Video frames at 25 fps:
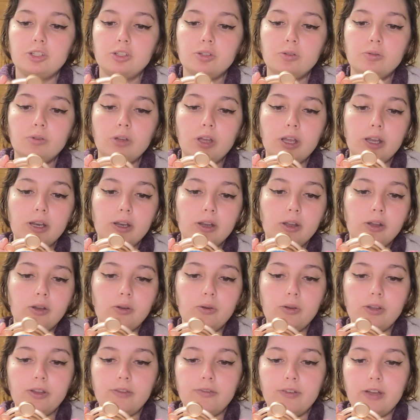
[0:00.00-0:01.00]
do not
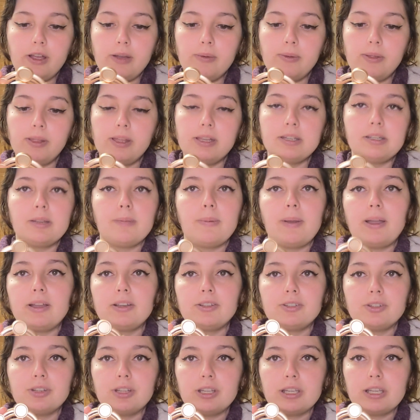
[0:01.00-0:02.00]
know if I will end up
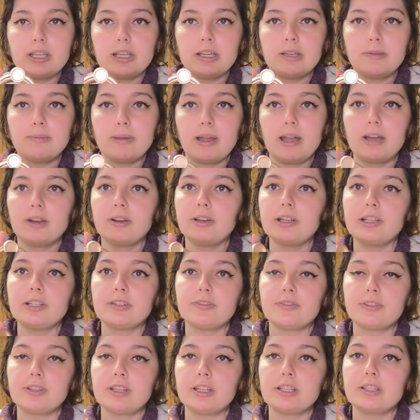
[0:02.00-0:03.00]
actually getting
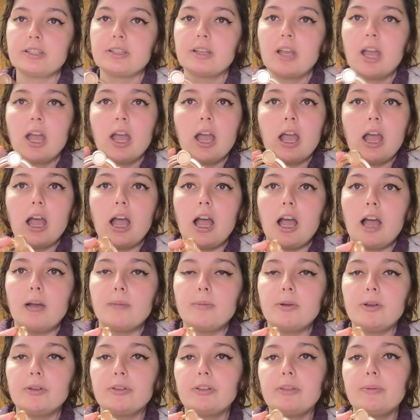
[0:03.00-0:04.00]
batteries for this.
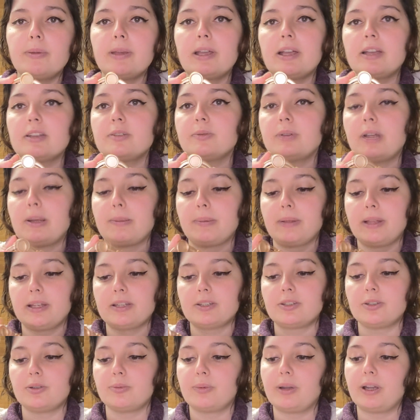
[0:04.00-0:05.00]
Mostly because when I
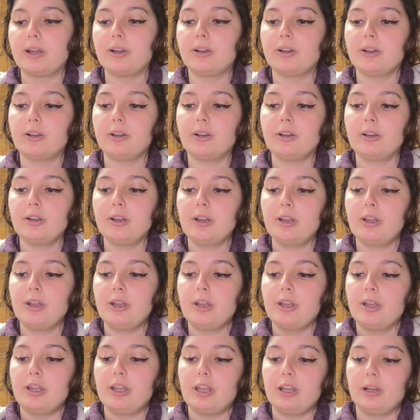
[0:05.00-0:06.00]
plan to wear her,
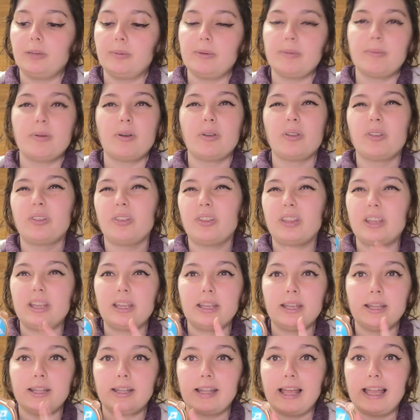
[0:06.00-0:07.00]
it'll be
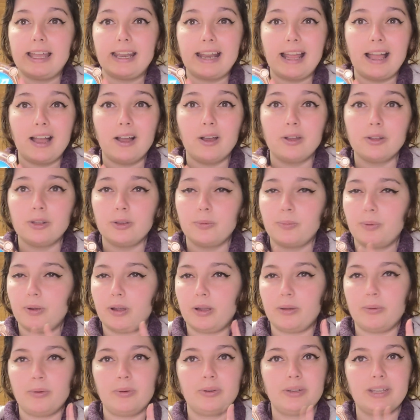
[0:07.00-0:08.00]
mostly light out. You
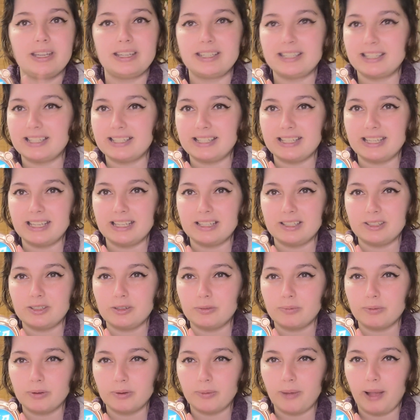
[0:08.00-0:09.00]
probably won't get to see it
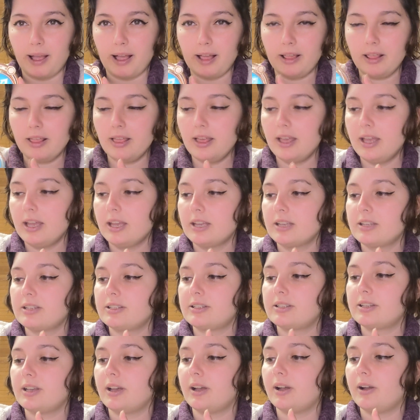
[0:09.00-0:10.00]
super well.
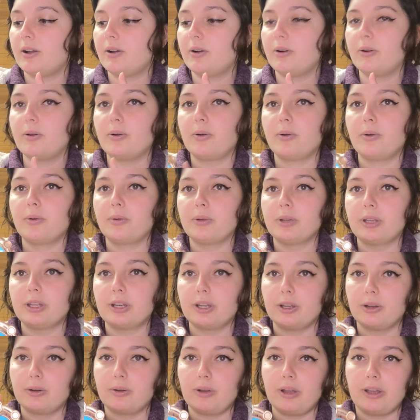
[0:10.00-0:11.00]
So, you
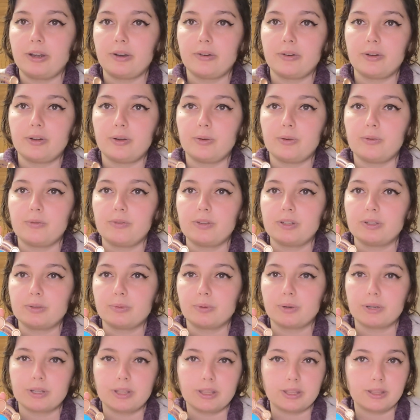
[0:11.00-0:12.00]
know, I don't know if
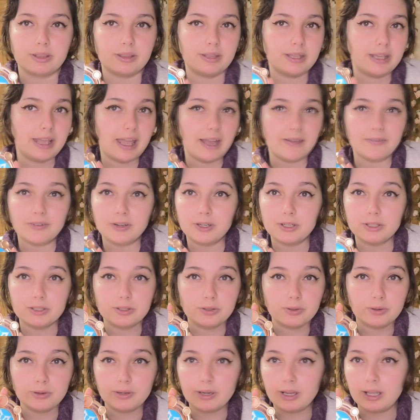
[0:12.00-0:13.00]
it's worth the
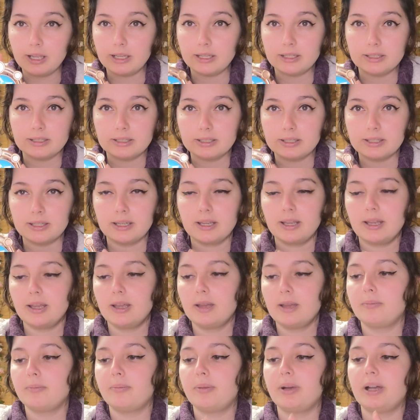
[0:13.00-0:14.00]
effort or not,
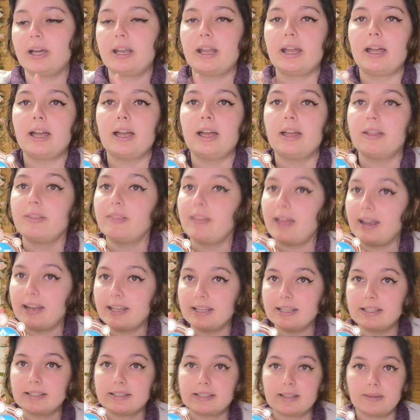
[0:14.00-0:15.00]
but that
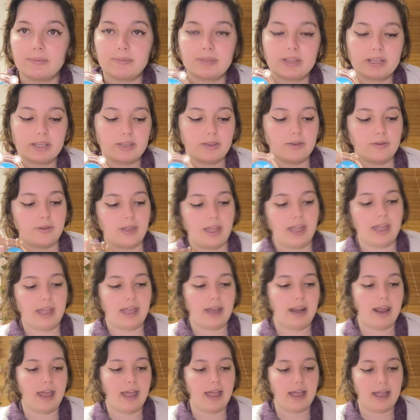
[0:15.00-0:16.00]
is something you
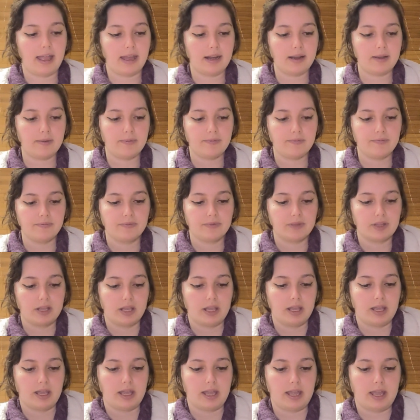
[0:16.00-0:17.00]
can add.
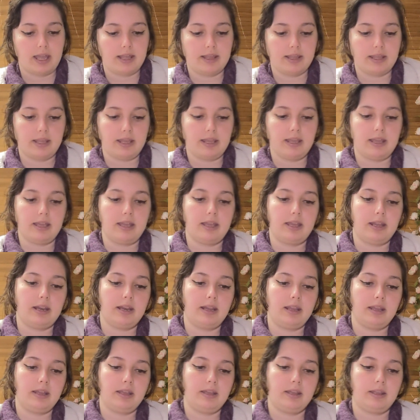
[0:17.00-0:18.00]
And
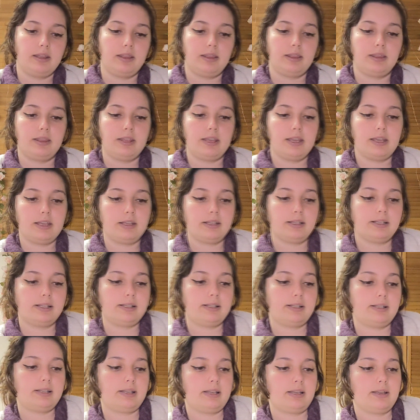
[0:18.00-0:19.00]
then
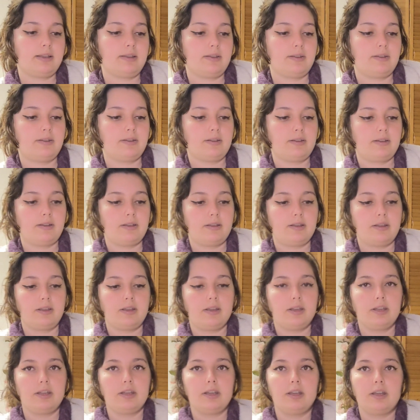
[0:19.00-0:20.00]
this,
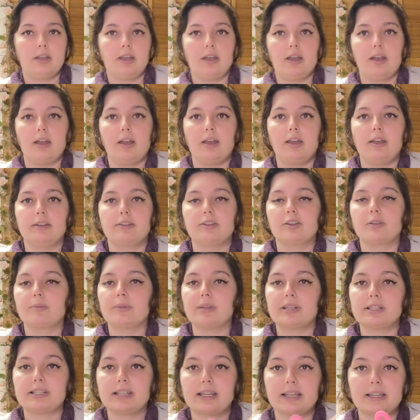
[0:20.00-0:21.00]
it took
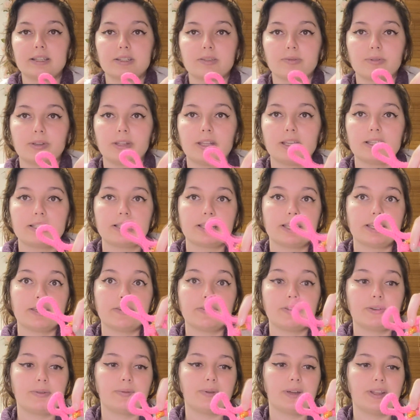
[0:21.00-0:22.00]
me a second to realize
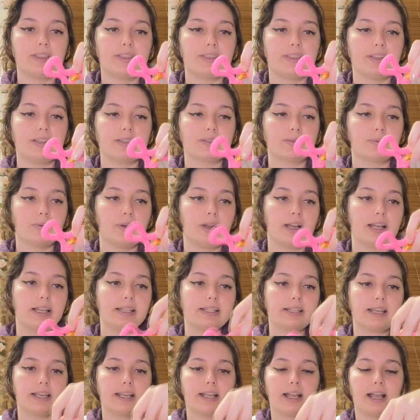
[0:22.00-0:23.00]
even what this
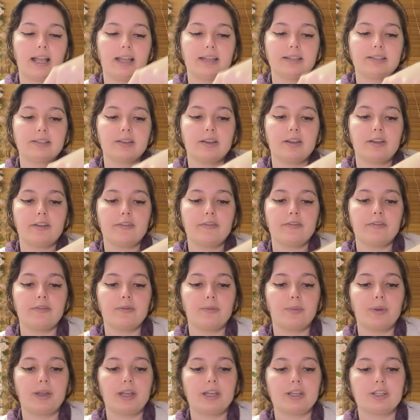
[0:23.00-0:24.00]
was. I kind of
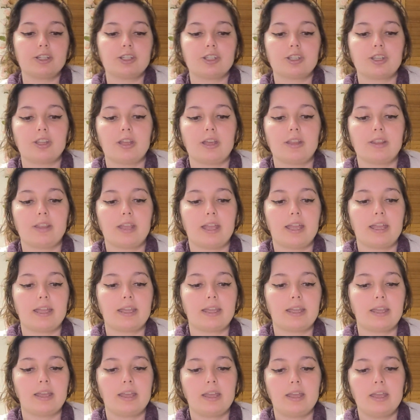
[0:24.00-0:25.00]
wish that
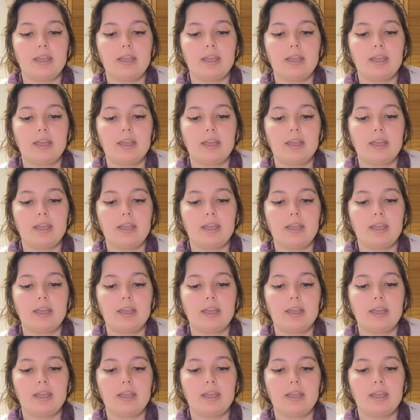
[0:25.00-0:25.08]
like